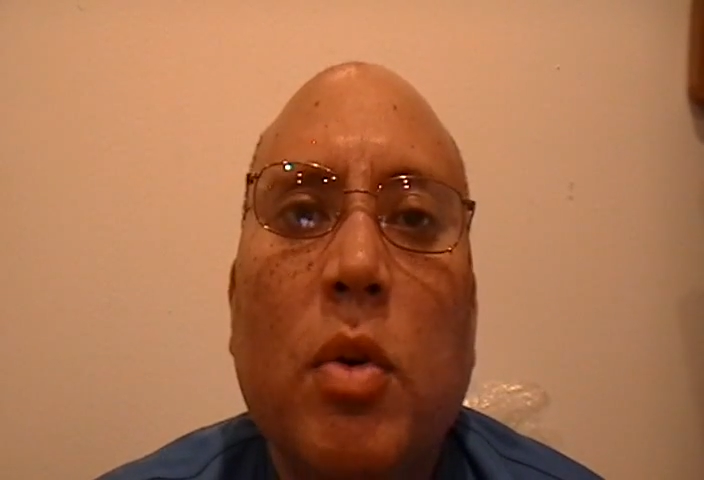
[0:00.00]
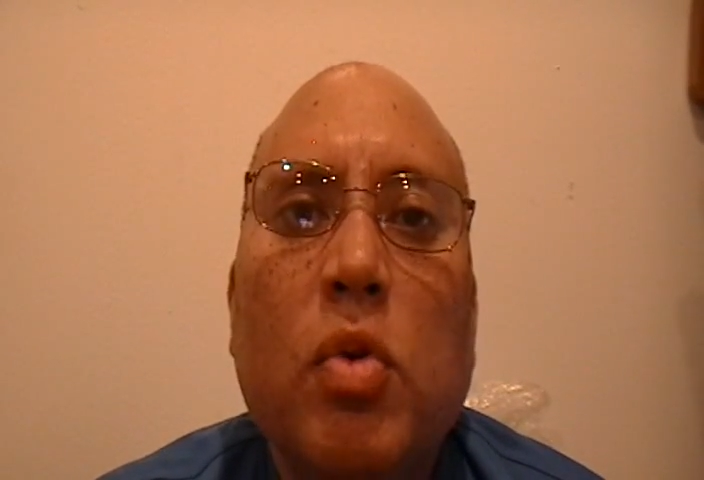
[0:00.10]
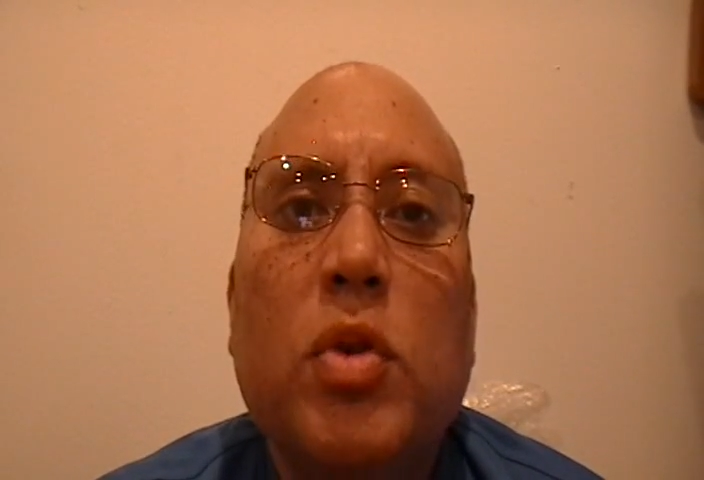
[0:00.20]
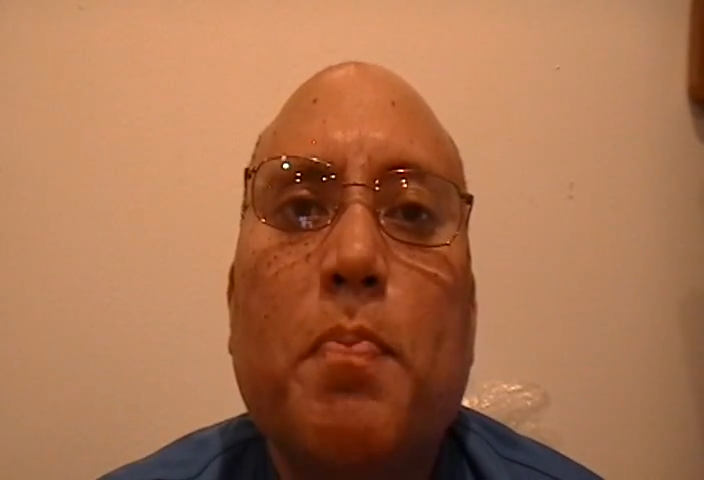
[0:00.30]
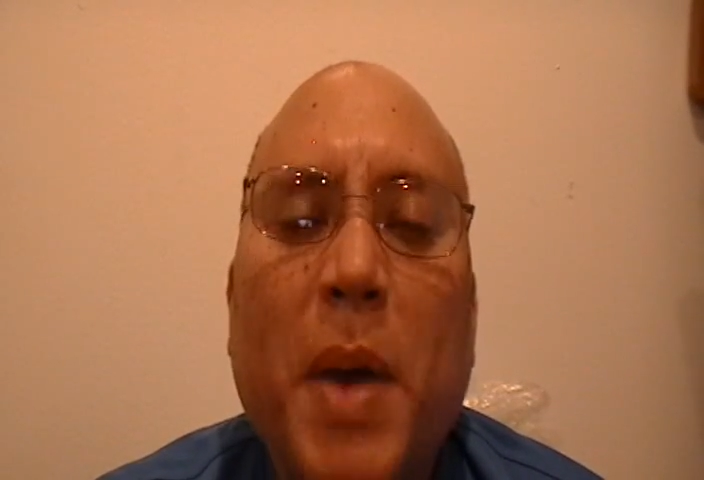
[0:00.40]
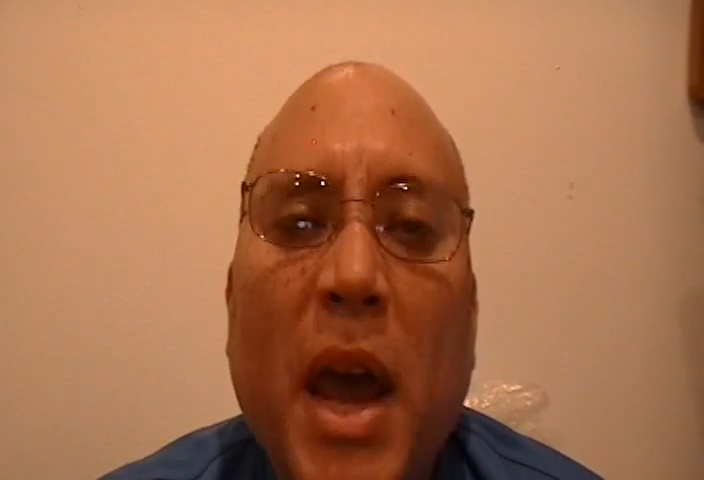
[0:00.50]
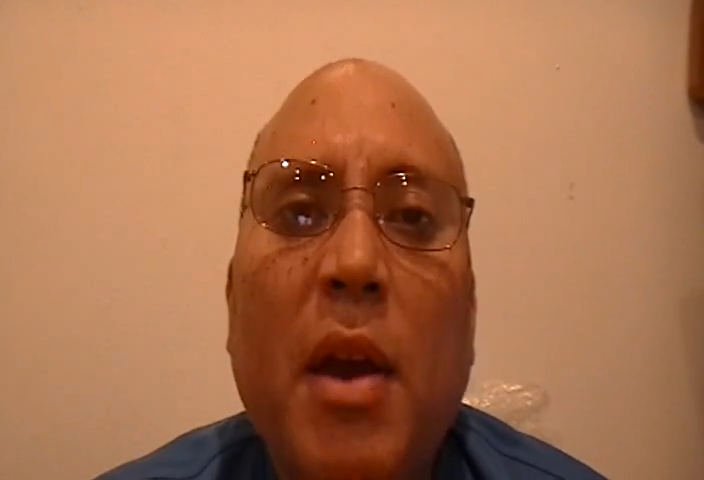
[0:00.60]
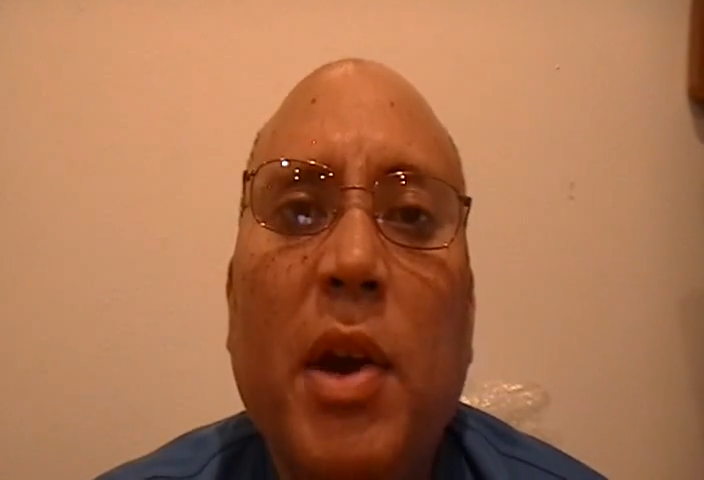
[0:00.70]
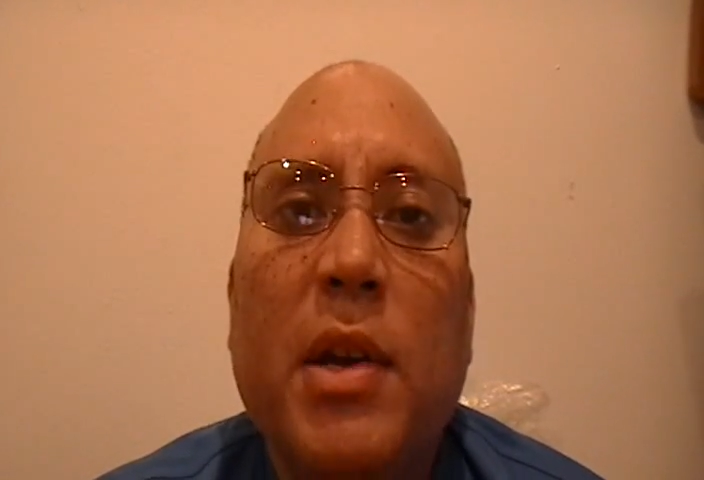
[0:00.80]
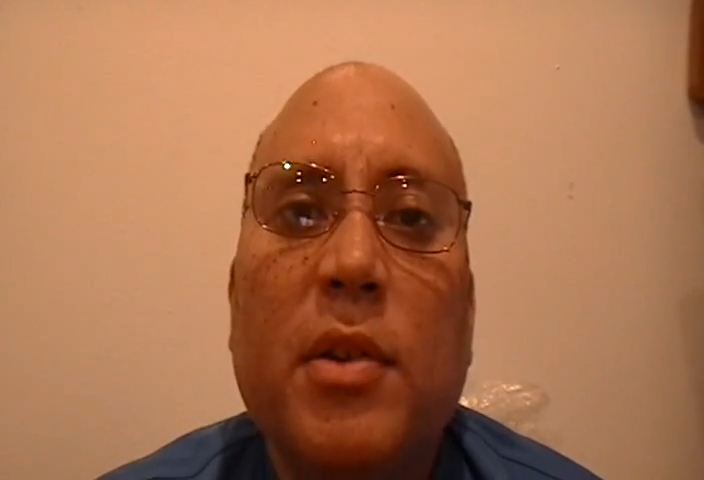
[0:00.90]
whose
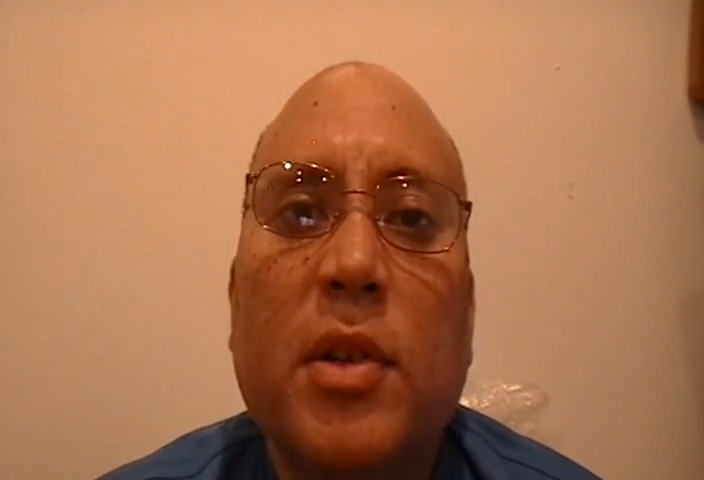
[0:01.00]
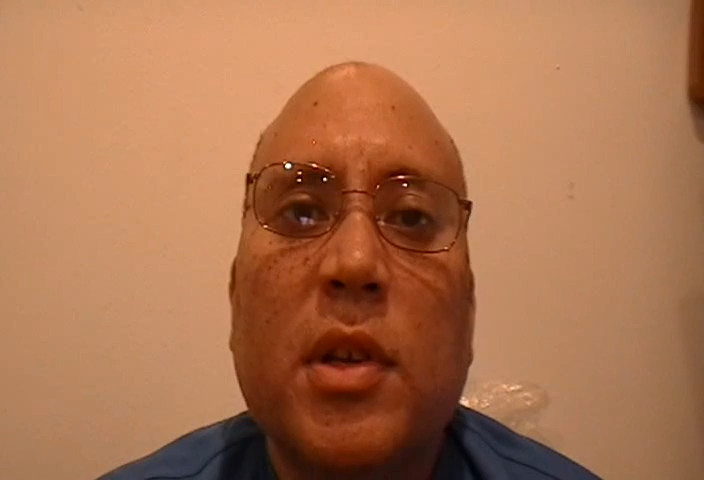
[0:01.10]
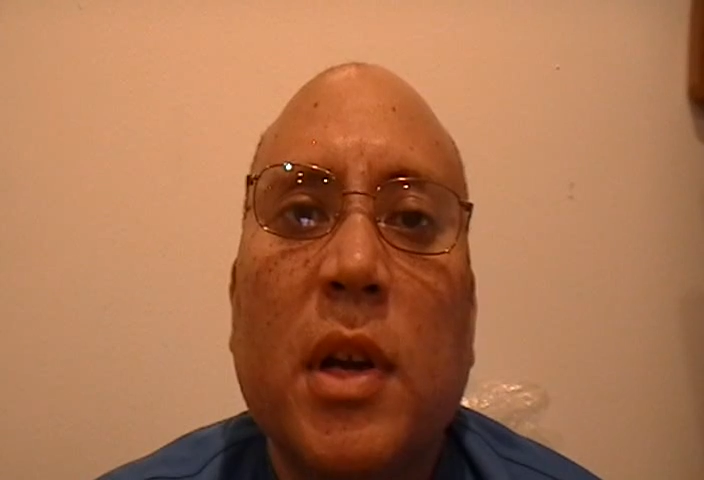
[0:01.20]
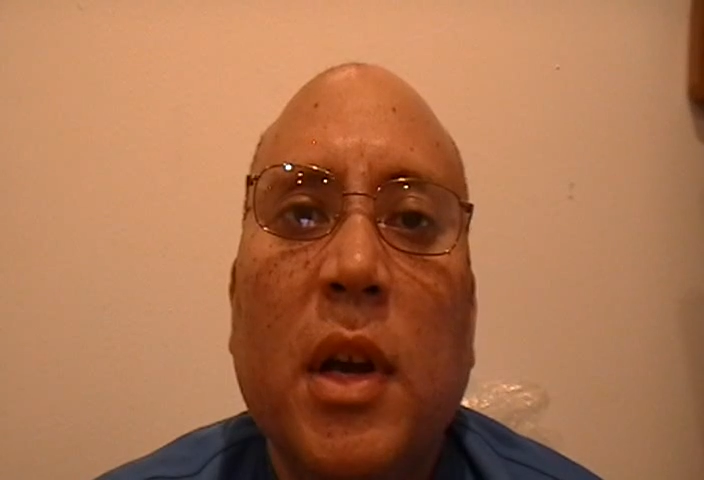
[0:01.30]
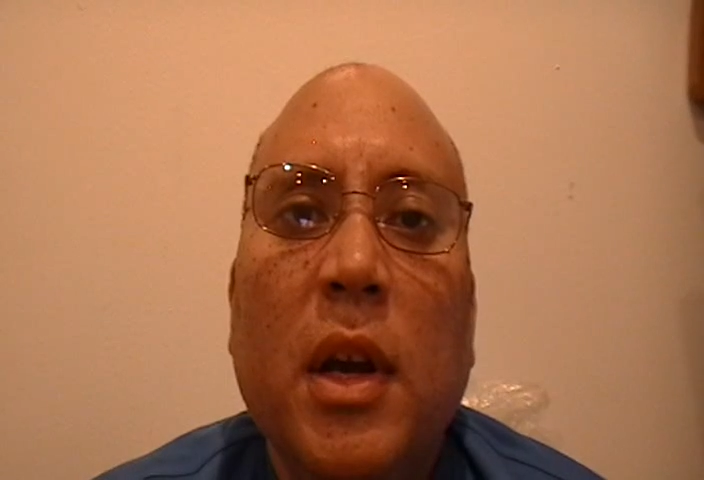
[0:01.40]
parents